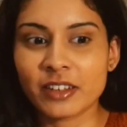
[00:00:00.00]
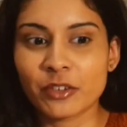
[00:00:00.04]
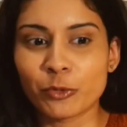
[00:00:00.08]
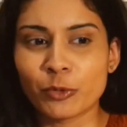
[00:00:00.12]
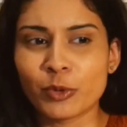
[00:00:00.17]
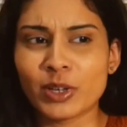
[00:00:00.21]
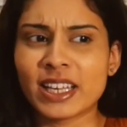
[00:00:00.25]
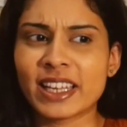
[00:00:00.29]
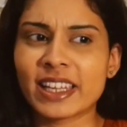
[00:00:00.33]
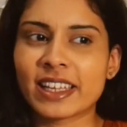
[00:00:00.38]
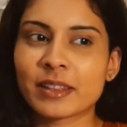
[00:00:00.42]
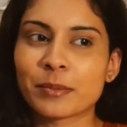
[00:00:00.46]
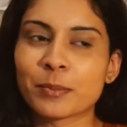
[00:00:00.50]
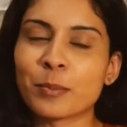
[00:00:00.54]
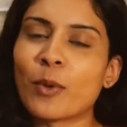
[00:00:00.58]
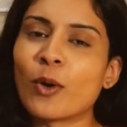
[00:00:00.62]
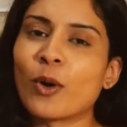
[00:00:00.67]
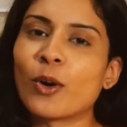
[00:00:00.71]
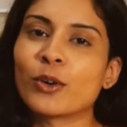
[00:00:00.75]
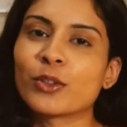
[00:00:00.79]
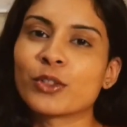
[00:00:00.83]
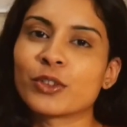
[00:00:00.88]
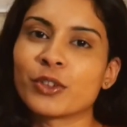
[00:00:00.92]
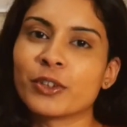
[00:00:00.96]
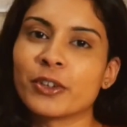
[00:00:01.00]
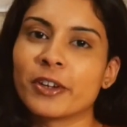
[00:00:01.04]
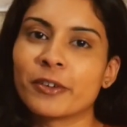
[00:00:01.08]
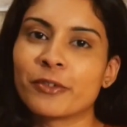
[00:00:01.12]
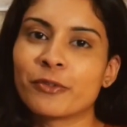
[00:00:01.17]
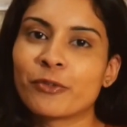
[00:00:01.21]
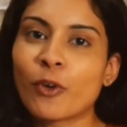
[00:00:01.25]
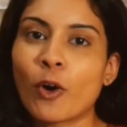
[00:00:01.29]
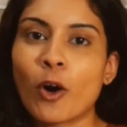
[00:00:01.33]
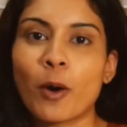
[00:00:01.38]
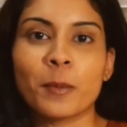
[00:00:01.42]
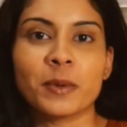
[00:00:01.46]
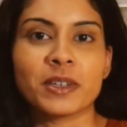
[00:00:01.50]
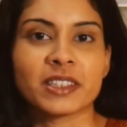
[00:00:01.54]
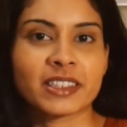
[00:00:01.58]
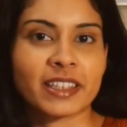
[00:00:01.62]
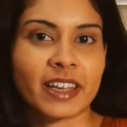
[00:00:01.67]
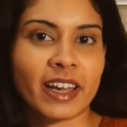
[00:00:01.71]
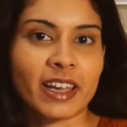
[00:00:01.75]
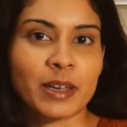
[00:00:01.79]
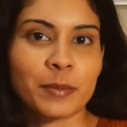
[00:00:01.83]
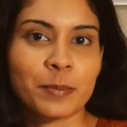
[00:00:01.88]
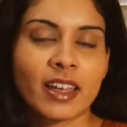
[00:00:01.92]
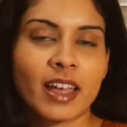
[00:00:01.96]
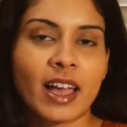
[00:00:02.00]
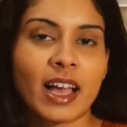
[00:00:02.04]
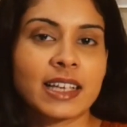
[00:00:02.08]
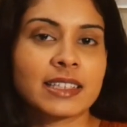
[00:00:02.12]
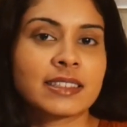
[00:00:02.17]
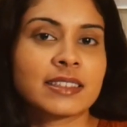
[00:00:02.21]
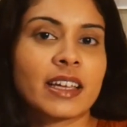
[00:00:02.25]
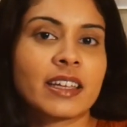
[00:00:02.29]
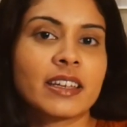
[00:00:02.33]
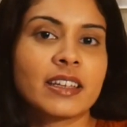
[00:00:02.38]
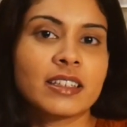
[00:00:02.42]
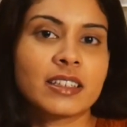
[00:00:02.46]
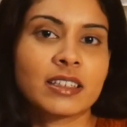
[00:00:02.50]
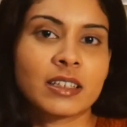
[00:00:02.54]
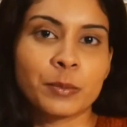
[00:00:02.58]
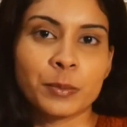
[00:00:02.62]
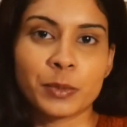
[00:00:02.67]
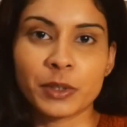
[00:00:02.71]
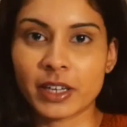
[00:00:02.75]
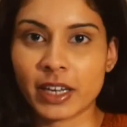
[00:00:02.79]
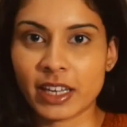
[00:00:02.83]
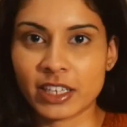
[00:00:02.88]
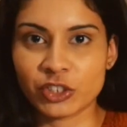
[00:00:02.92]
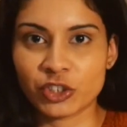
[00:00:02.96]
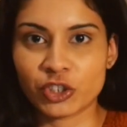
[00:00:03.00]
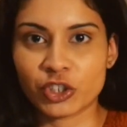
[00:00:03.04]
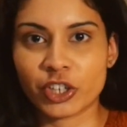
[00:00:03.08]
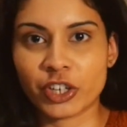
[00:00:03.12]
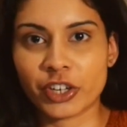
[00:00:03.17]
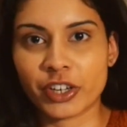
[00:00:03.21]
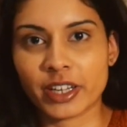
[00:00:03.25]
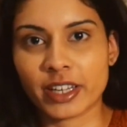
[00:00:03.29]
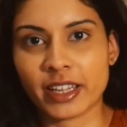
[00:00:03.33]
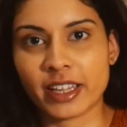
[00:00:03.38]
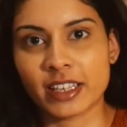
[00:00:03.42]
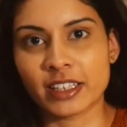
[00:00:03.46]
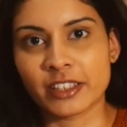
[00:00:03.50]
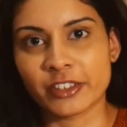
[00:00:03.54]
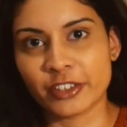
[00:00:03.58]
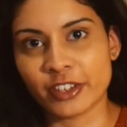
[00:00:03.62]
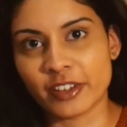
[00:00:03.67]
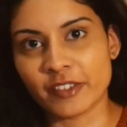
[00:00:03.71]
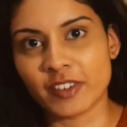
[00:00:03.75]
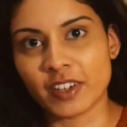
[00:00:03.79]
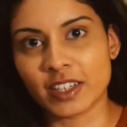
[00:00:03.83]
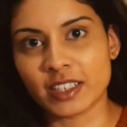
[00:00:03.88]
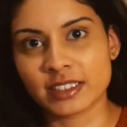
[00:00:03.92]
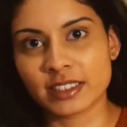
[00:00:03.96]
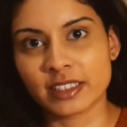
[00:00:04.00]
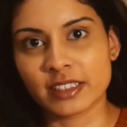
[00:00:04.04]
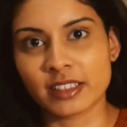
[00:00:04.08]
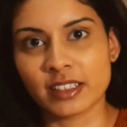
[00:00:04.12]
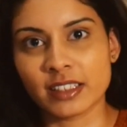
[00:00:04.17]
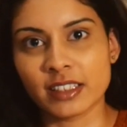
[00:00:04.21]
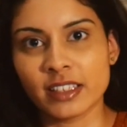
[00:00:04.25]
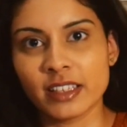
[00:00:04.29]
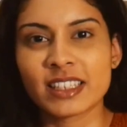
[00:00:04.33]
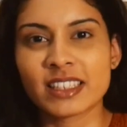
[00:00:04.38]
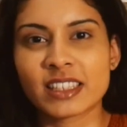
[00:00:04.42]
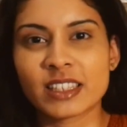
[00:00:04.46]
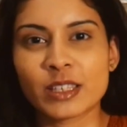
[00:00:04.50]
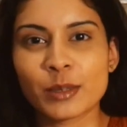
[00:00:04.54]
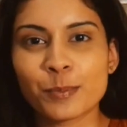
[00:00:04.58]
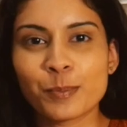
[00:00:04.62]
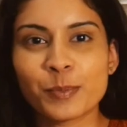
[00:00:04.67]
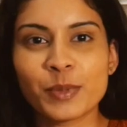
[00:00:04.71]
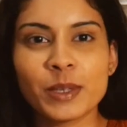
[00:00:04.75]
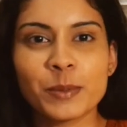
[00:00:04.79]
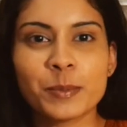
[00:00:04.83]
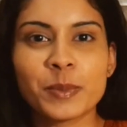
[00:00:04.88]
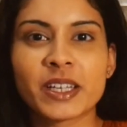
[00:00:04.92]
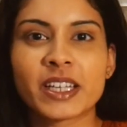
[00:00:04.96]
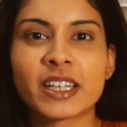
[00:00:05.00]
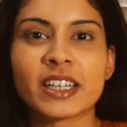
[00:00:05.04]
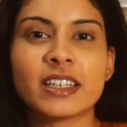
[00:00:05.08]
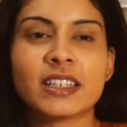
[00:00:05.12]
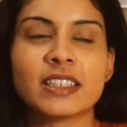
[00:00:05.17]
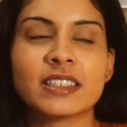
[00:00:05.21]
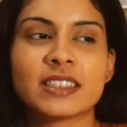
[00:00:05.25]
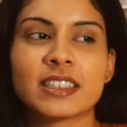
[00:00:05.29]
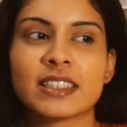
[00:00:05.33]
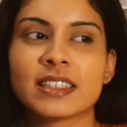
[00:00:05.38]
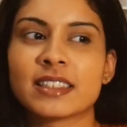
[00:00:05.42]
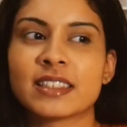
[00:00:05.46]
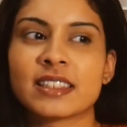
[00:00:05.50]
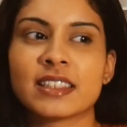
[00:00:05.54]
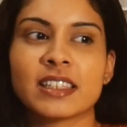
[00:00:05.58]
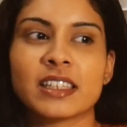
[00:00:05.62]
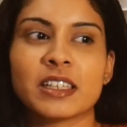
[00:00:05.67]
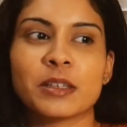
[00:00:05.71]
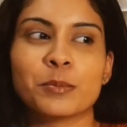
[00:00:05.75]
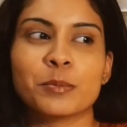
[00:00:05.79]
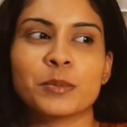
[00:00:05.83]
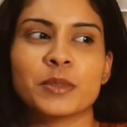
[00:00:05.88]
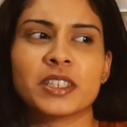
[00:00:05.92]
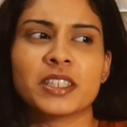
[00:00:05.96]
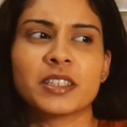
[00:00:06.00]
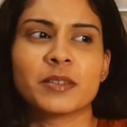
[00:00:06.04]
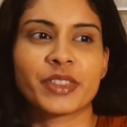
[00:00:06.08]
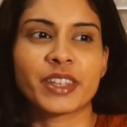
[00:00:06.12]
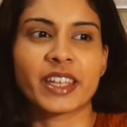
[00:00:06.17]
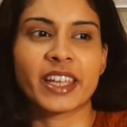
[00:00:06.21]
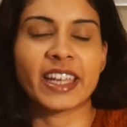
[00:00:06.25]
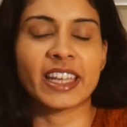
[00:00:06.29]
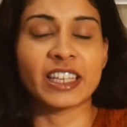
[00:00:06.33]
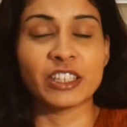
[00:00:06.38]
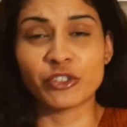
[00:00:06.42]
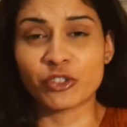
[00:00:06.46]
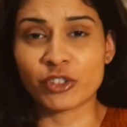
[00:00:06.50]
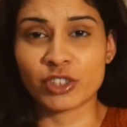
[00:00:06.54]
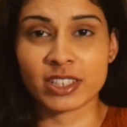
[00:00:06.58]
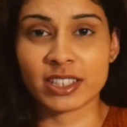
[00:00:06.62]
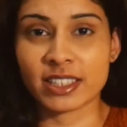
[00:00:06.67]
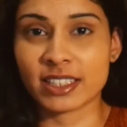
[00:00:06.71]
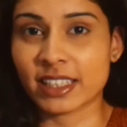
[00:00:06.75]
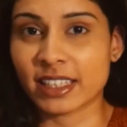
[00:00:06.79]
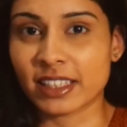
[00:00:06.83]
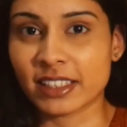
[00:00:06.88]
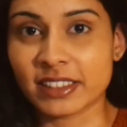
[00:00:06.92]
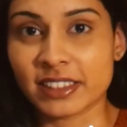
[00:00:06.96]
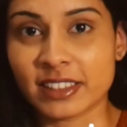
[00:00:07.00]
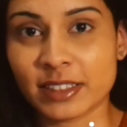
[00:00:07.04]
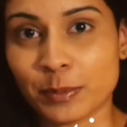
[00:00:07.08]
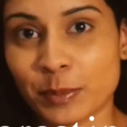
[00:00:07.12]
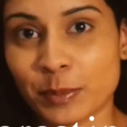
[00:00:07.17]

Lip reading: relate more to the former type. I studied computer engineering in university simply because it seemed interesting to